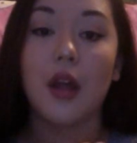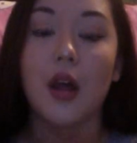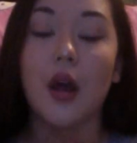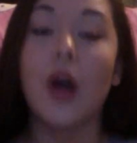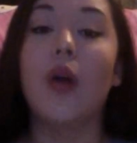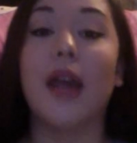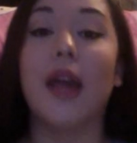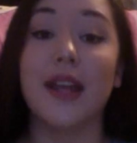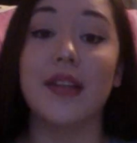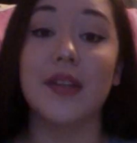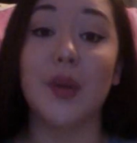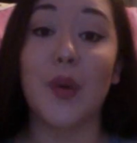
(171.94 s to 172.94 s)

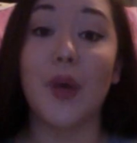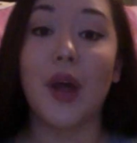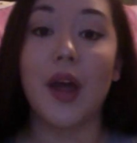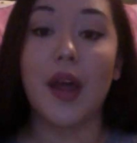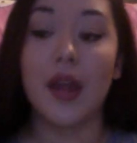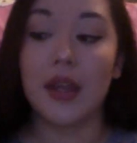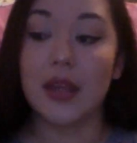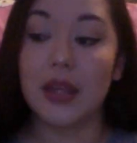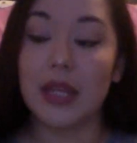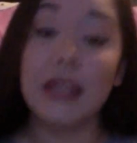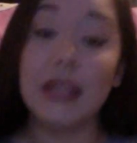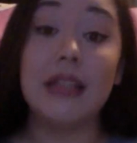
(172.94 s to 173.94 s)
Okay, so
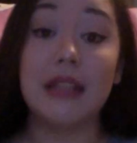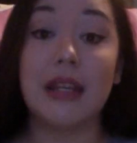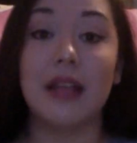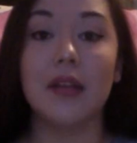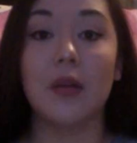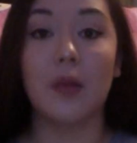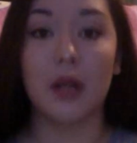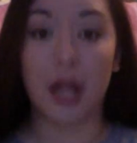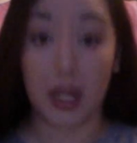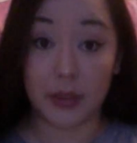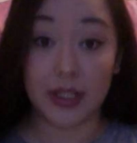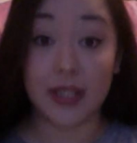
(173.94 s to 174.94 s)
these scenes are what
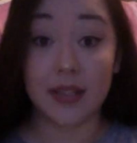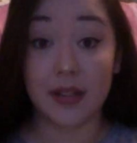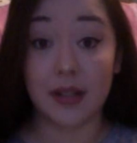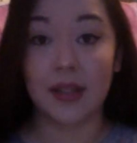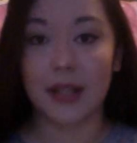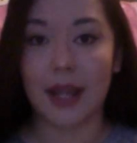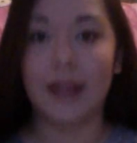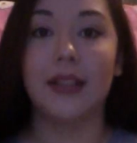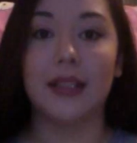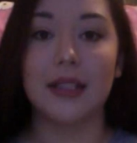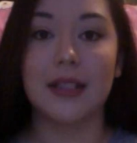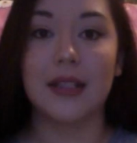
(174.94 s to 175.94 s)
I would consider the
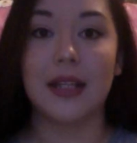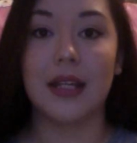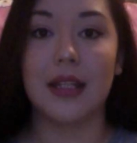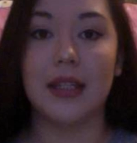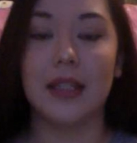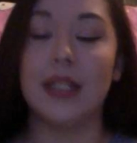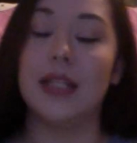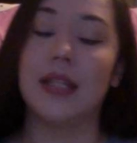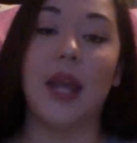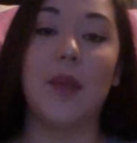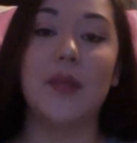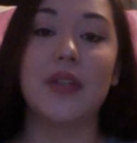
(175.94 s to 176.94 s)
catalyst in these
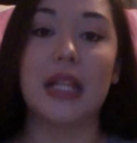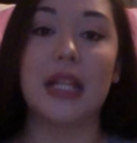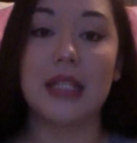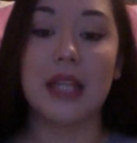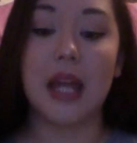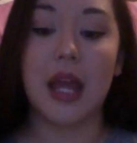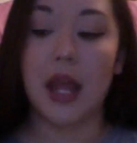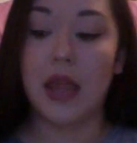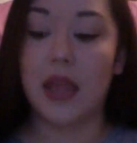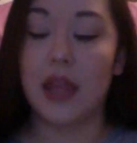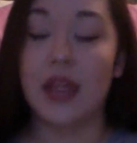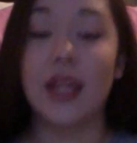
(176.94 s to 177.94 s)
games. It's
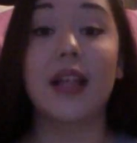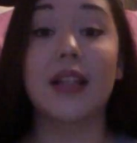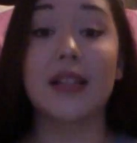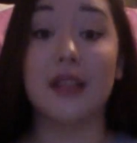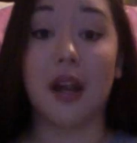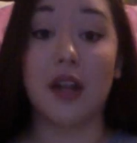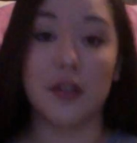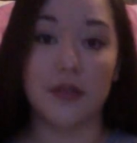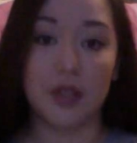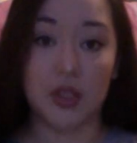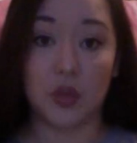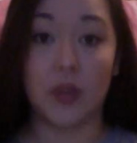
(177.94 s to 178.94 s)
the thing that starts off
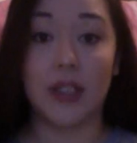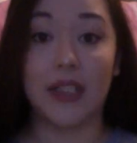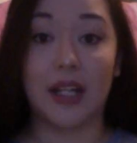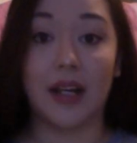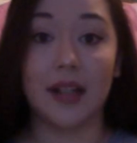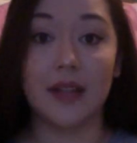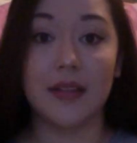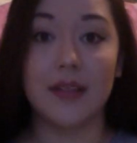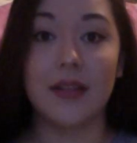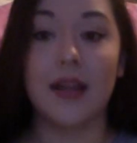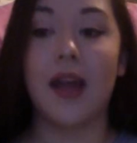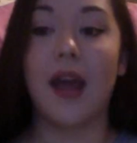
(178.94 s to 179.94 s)
the
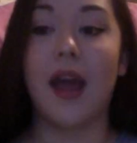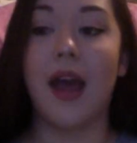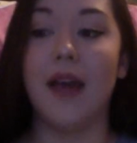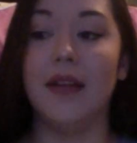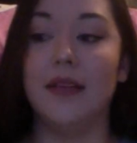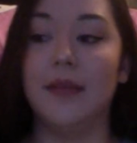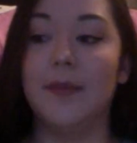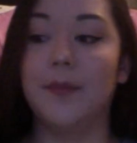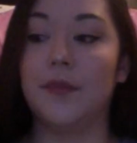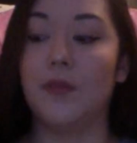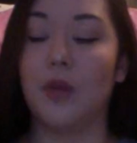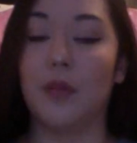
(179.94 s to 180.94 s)
storylines and
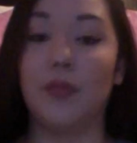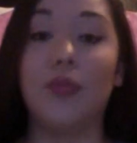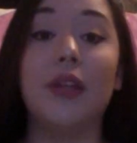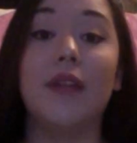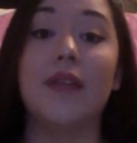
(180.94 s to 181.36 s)
what gives